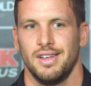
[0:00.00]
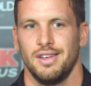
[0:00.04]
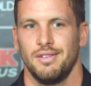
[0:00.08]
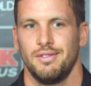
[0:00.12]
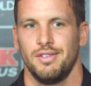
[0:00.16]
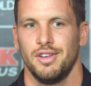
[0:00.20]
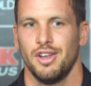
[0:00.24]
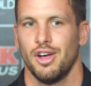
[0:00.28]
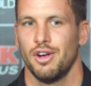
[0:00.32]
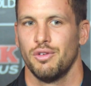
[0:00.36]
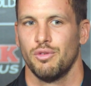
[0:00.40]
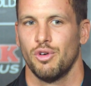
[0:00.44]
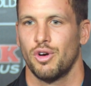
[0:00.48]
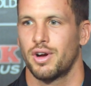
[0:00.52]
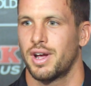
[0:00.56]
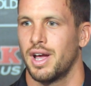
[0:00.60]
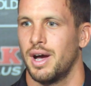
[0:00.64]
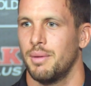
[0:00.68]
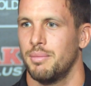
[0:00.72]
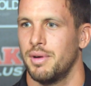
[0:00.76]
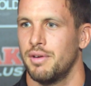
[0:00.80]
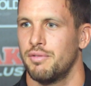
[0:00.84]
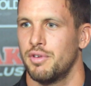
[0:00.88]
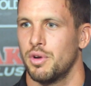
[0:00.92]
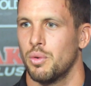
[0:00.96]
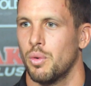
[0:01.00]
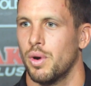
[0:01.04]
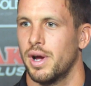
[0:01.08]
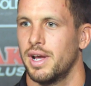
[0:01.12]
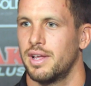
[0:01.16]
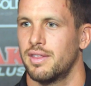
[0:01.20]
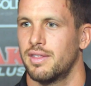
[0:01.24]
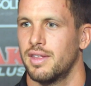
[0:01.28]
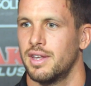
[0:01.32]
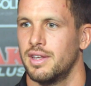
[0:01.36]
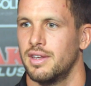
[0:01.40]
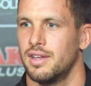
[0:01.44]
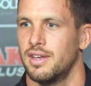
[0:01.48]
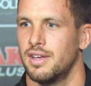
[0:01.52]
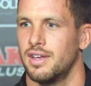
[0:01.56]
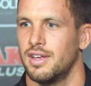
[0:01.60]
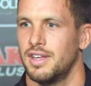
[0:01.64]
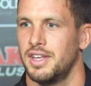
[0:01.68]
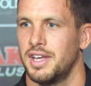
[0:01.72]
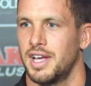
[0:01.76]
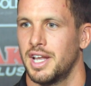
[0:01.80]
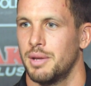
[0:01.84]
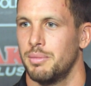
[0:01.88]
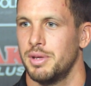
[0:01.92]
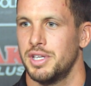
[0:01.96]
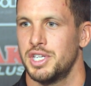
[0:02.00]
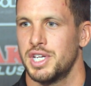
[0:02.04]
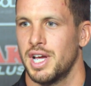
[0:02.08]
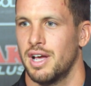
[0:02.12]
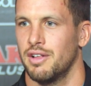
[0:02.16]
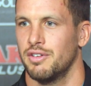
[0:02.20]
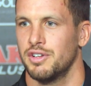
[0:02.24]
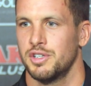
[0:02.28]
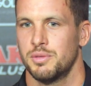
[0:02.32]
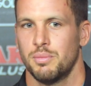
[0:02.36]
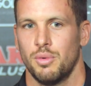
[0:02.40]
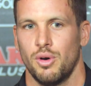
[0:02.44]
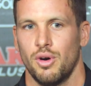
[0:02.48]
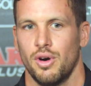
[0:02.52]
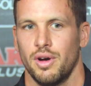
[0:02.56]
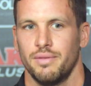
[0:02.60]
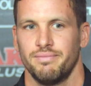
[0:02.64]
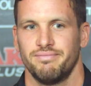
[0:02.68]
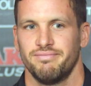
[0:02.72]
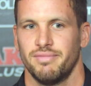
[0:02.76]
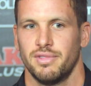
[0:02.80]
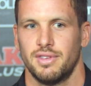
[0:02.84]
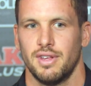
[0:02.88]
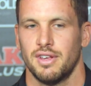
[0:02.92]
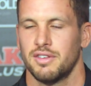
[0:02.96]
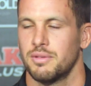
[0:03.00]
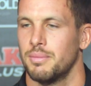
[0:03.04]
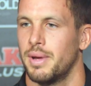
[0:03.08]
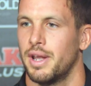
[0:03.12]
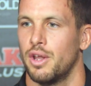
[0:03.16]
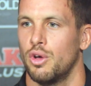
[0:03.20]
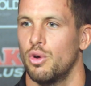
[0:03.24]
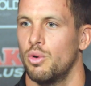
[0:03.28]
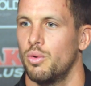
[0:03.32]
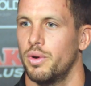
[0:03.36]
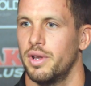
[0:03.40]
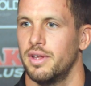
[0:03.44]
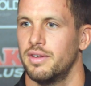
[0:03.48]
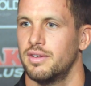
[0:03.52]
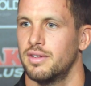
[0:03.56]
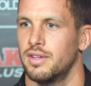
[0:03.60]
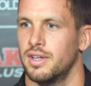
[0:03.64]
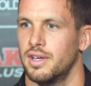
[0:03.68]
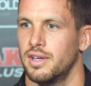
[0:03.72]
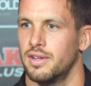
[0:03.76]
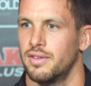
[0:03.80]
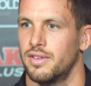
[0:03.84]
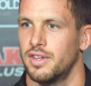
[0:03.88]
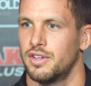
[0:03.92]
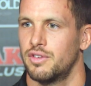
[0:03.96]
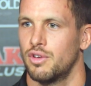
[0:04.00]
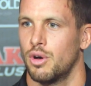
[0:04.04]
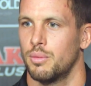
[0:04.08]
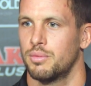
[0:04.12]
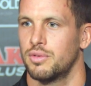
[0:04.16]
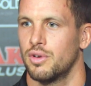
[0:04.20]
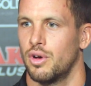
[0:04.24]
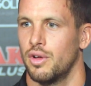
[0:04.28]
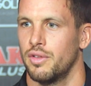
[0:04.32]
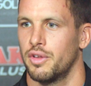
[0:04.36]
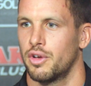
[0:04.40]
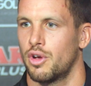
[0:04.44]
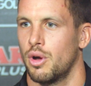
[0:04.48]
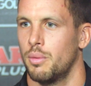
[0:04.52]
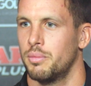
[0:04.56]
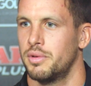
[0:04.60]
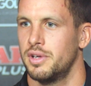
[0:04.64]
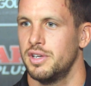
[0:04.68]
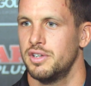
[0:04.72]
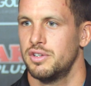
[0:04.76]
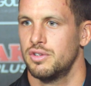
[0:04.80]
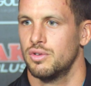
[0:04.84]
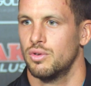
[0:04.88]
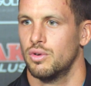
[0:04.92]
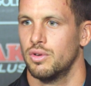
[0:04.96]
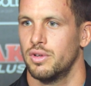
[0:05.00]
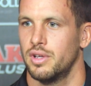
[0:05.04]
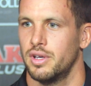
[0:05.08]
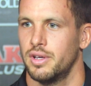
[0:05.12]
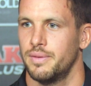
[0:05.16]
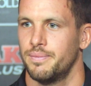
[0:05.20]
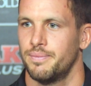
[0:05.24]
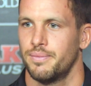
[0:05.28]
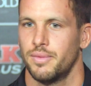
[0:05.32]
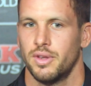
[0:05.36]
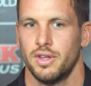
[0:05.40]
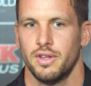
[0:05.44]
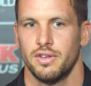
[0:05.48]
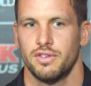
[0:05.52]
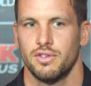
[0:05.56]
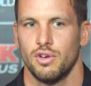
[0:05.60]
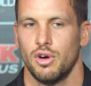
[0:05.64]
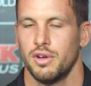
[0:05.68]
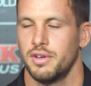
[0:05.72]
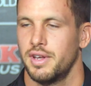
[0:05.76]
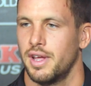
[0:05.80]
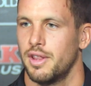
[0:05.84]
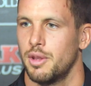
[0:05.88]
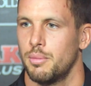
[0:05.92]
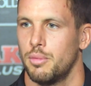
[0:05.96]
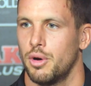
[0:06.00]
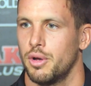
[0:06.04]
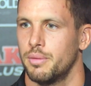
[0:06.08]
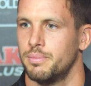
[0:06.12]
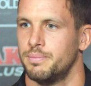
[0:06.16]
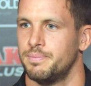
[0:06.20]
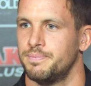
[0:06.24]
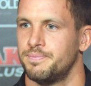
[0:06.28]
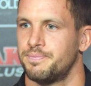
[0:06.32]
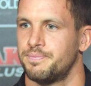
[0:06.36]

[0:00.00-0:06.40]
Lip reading: if you don't rock up every week, then you're going to be challenged by, it doesn't matter who it is, the top side in the competition or the side down the bottom.